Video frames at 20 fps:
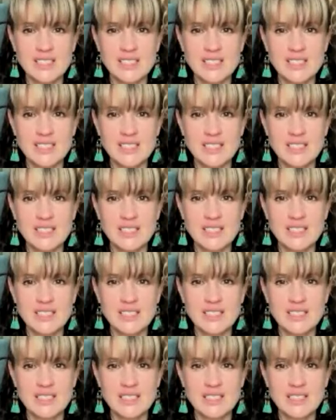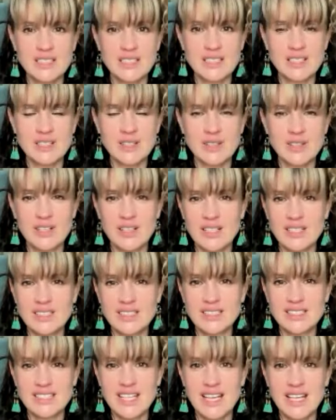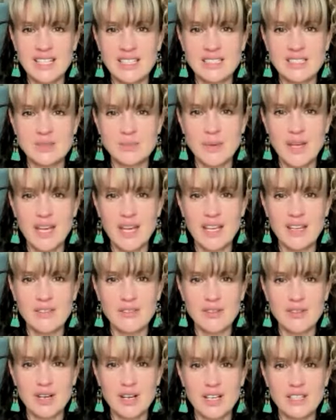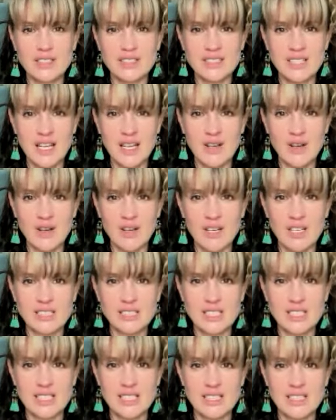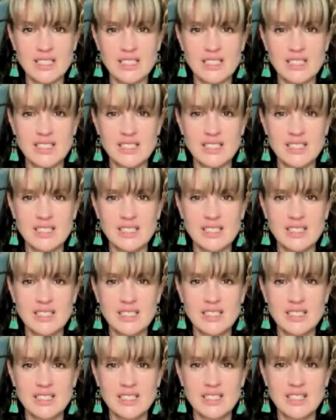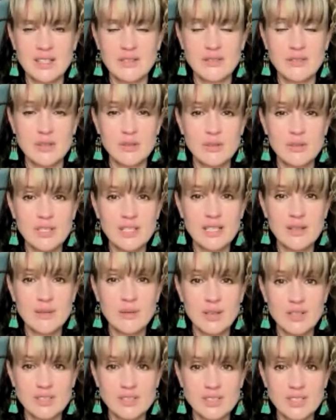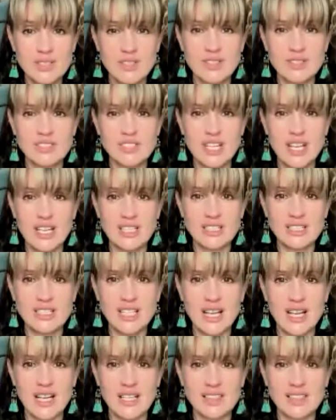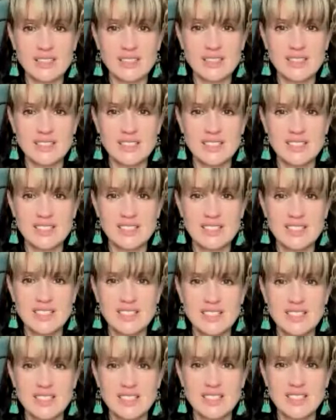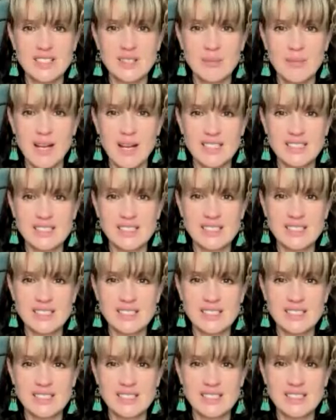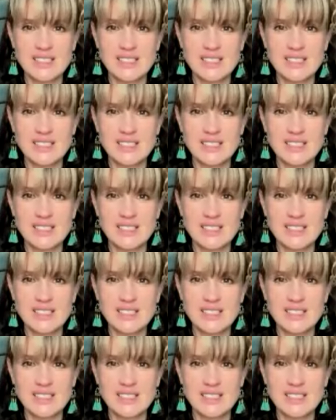that understands behavior and psychology if you really want to change that pattern.